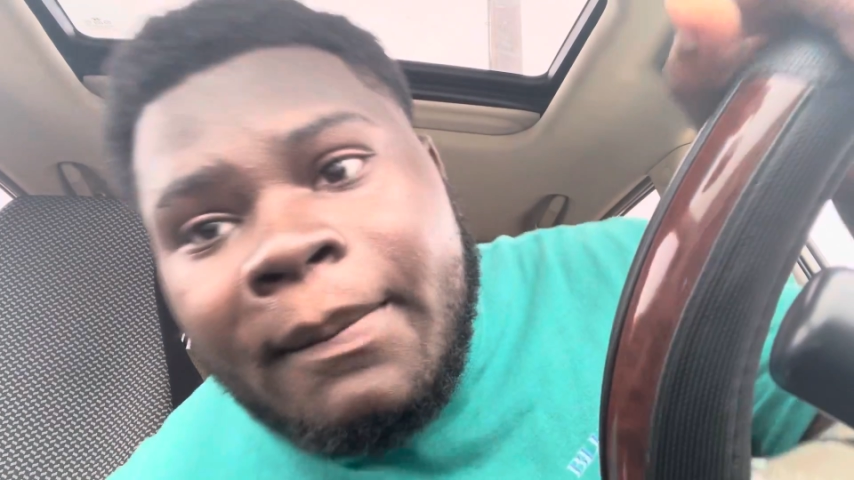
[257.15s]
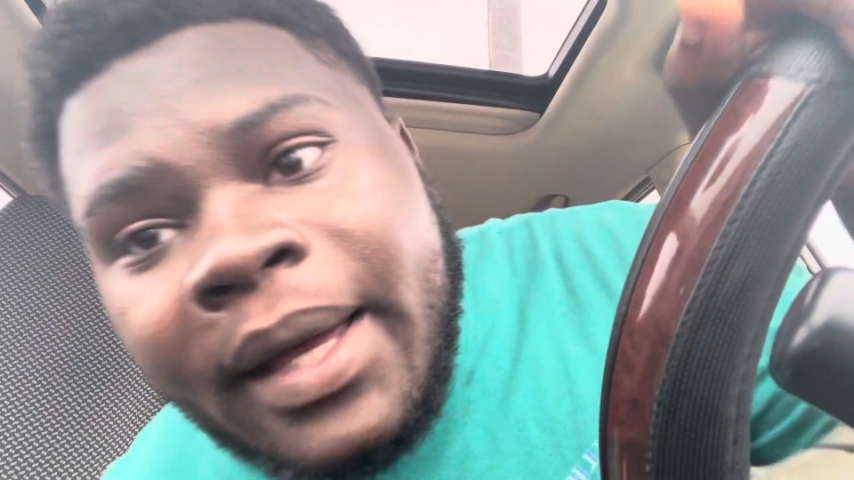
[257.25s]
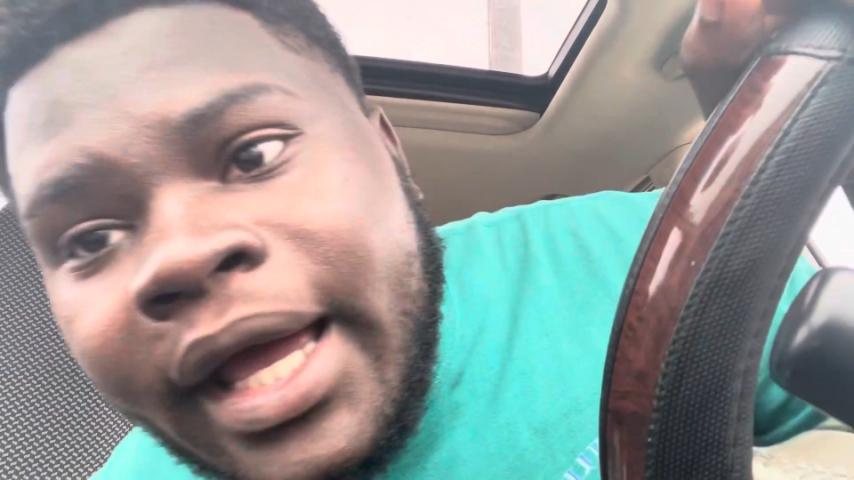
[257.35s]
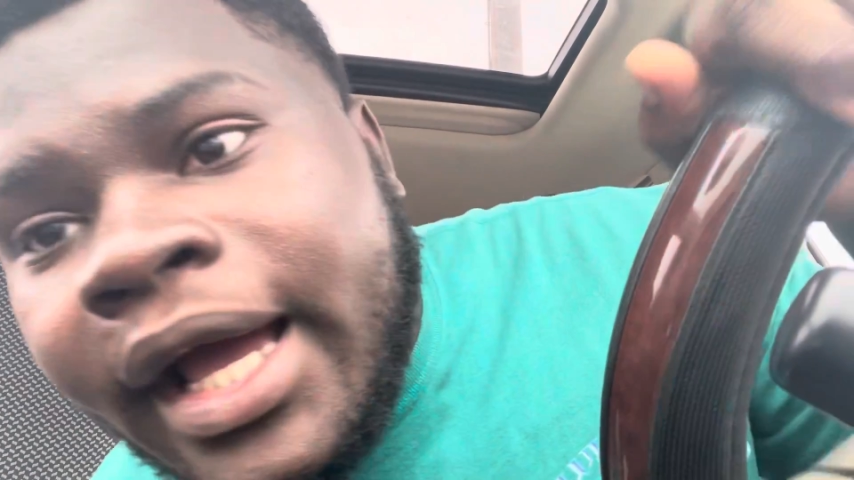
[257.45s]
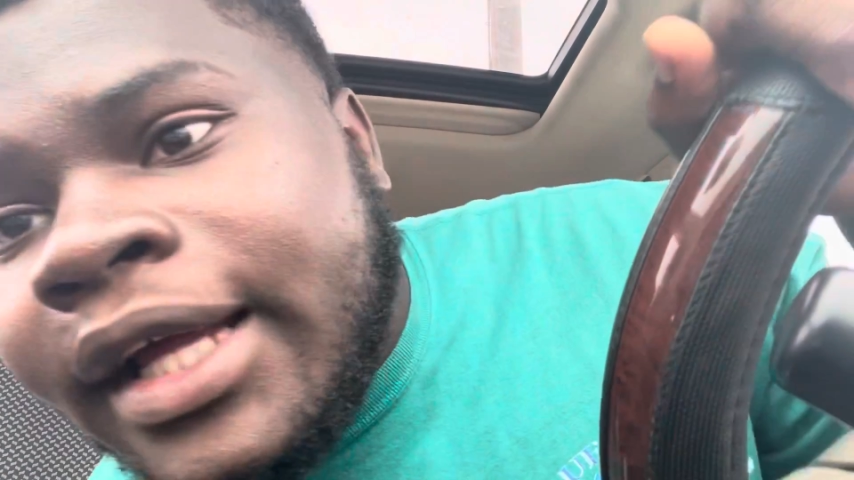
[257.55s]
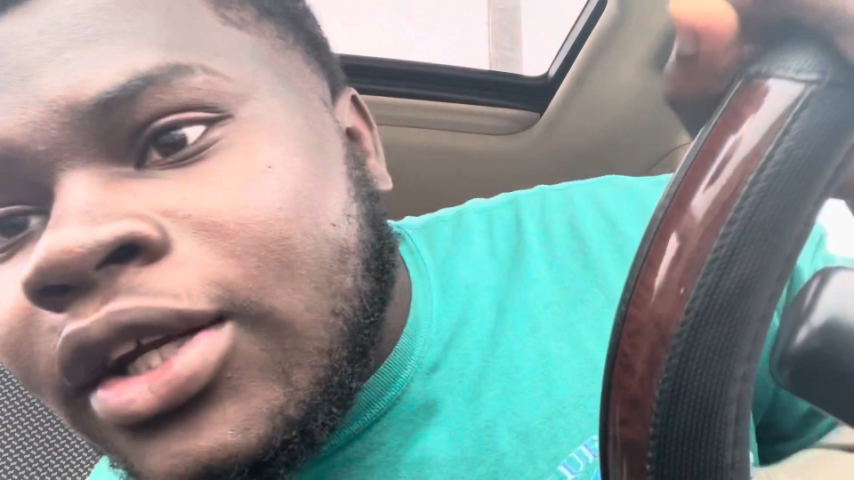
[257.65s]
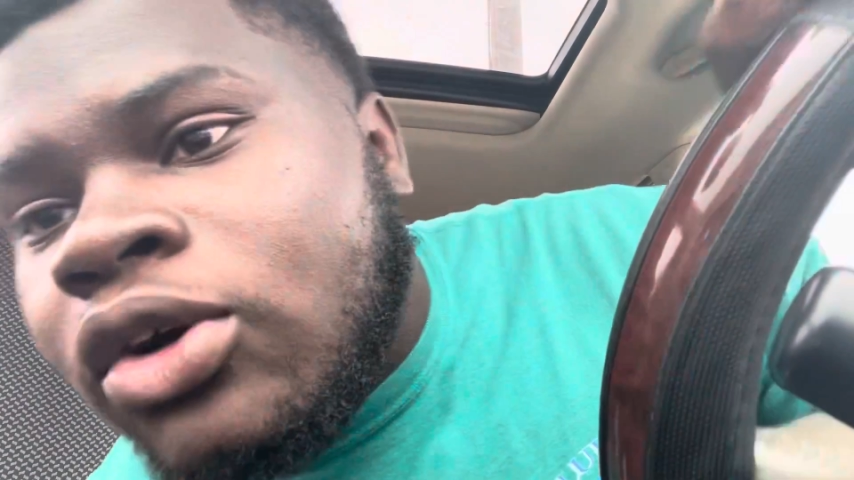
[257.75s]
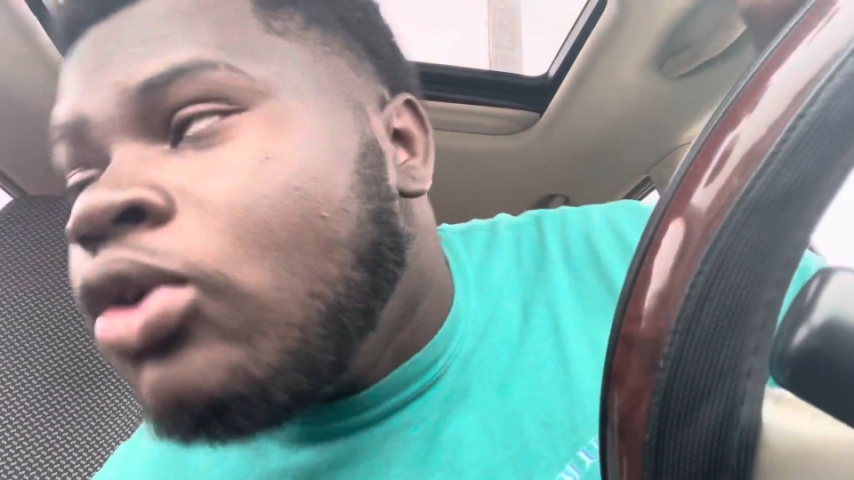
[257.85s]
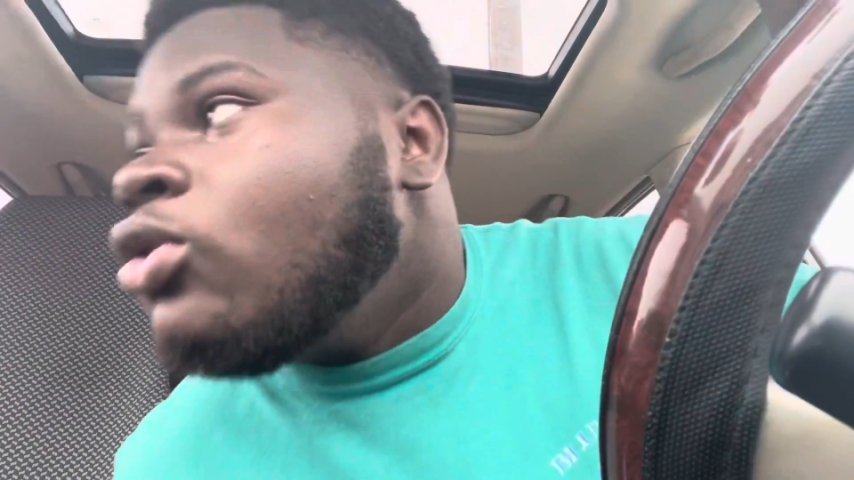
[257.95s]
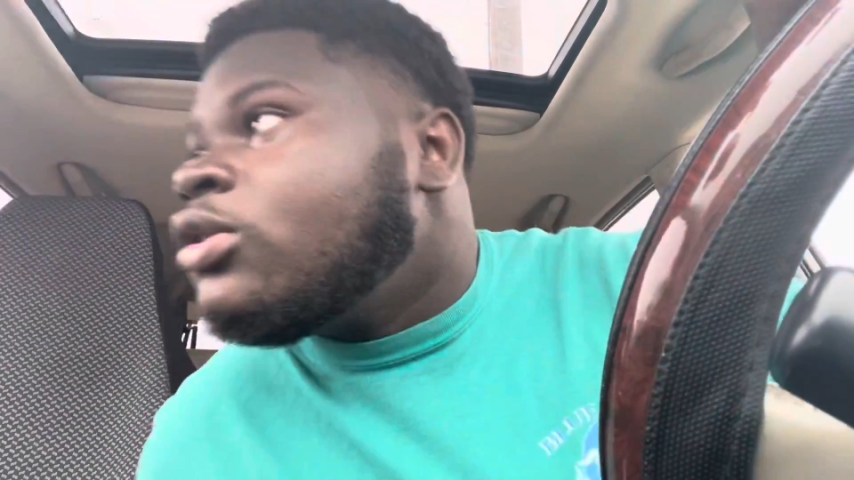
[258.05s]
bad
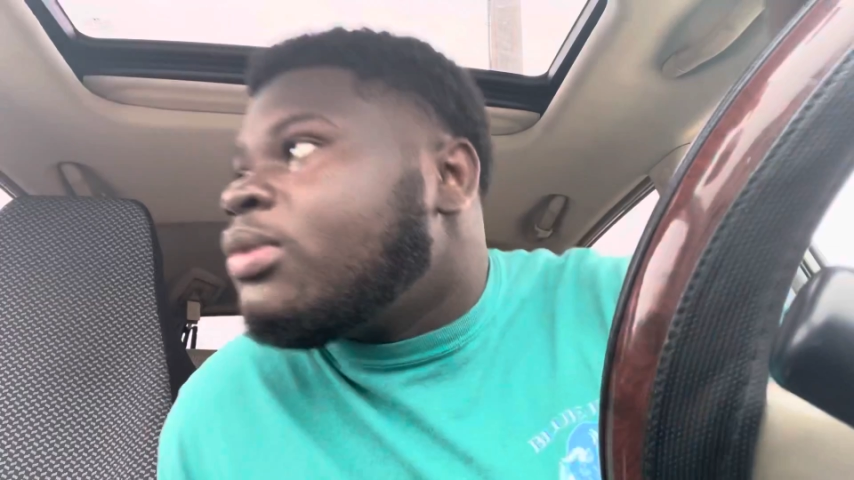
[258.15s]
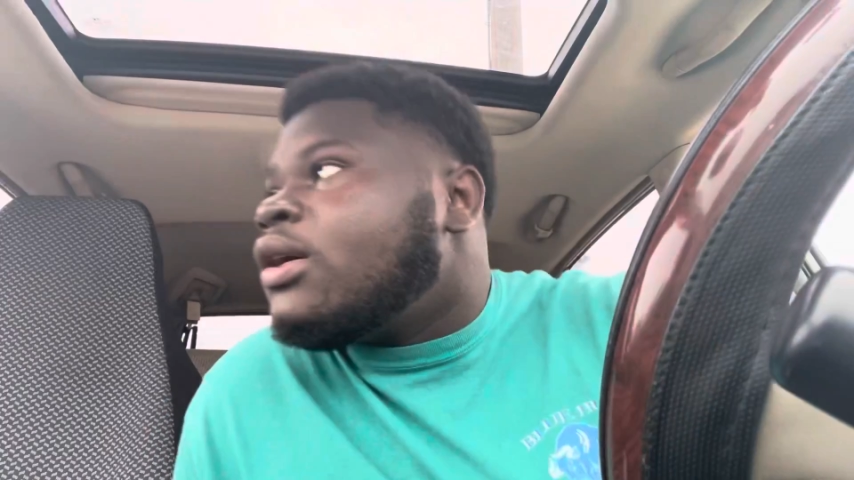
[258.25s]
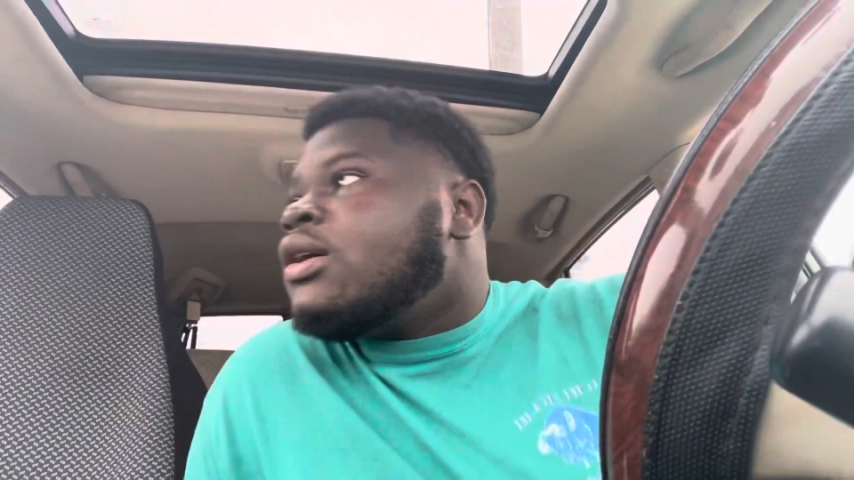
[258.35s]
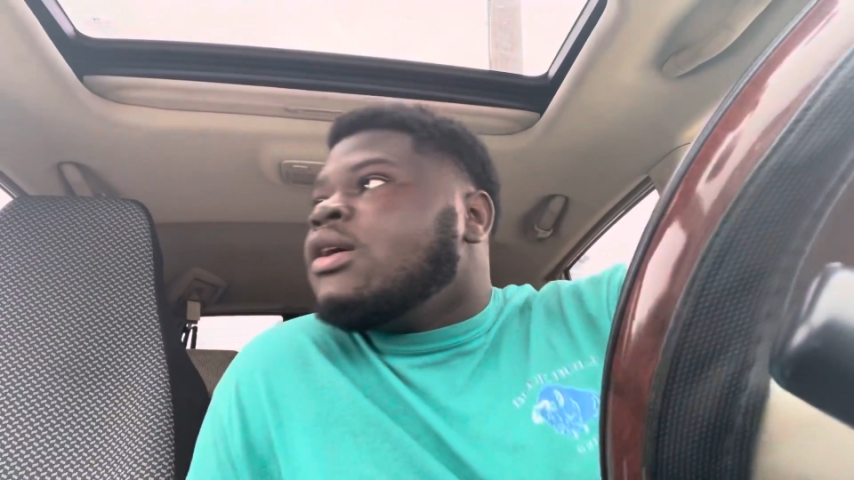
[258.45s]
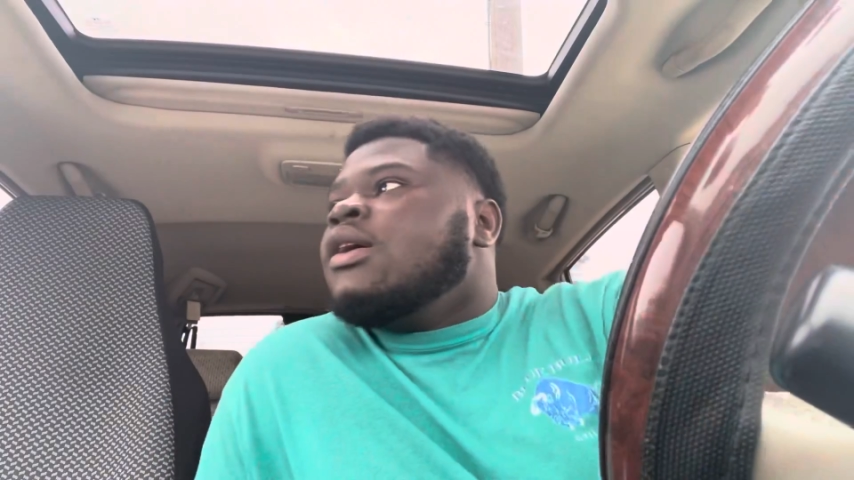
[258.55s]
news, bro.